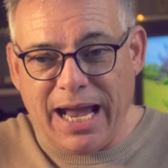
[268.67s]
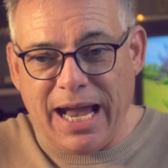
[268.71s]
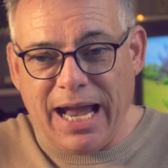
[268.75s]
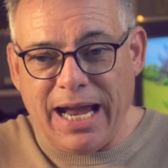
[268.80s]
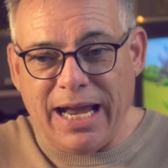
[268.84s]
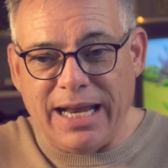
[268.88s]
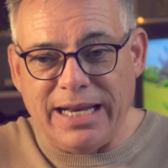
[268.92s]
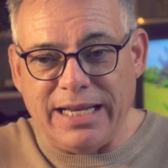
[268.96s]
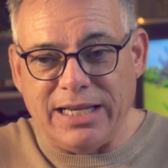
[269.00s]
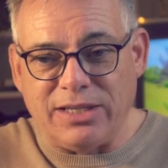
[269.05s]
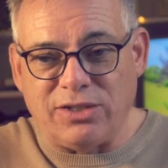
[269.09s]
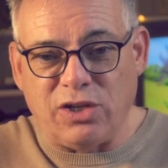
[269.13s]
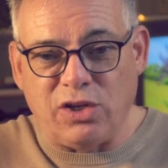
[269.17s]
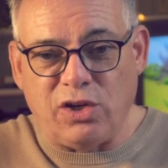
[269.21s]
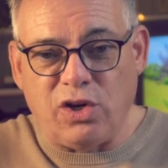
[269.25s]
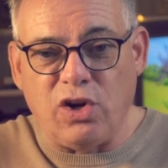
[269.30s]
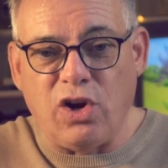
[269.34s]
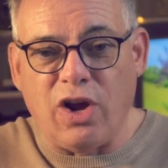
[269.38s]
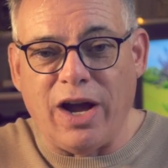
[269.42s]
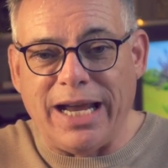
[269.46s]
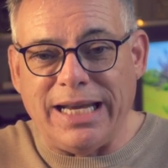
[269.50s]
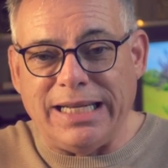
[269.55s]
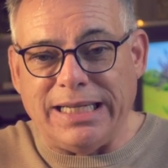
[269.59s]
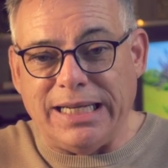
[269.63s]
and it's a good
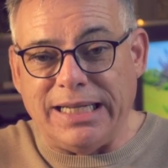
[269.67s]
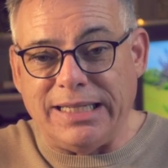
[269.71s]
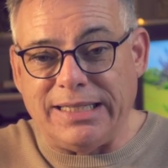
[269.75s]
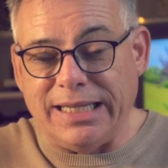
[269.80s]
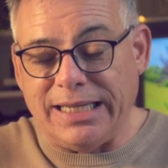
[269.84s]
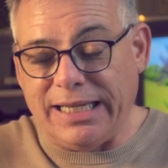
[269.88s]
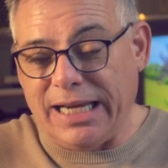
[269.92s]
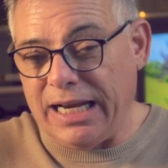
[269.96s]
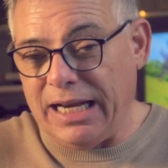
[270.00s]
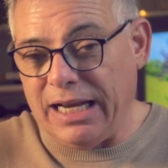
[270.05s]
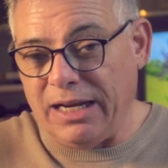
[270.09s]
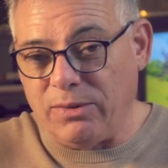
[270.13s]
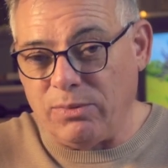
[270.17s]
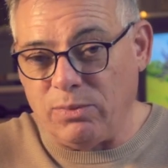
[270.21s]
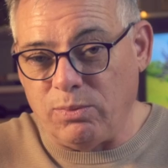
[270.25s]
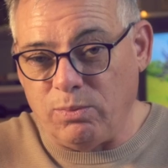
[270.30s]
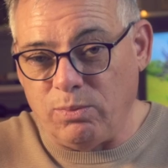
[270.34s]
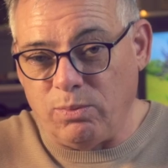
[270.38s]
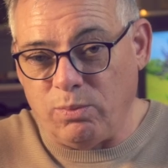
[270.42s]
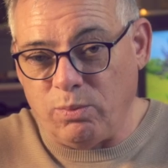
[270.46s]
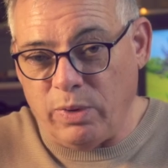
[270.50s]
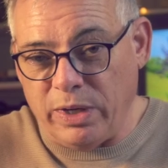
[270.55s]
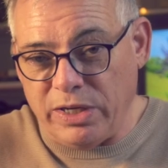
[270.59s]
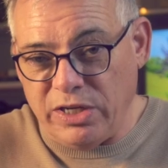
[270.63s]
idea to get it
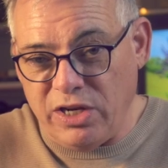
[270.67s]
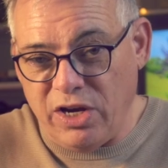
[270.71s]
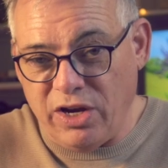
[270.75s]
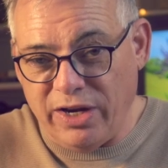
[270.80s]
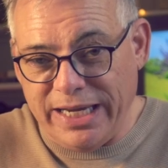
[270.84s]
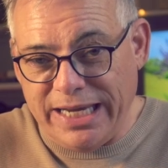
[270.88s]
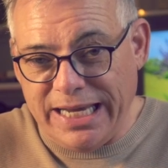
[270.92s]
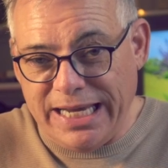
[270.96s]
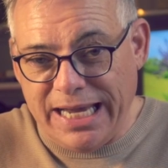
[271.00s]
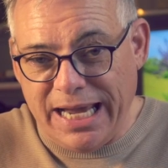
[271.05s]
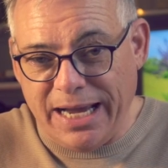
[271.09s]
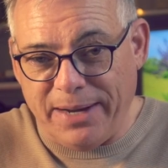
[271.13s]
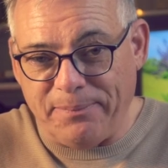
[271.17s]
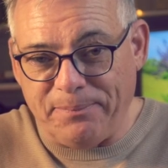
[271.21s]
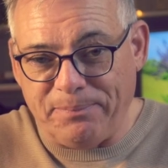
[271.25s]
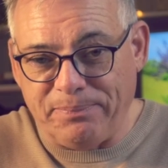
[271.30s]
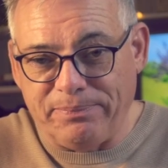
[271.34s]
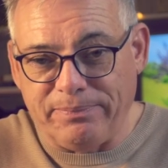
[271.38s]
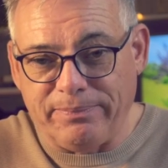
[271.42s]
when you're here.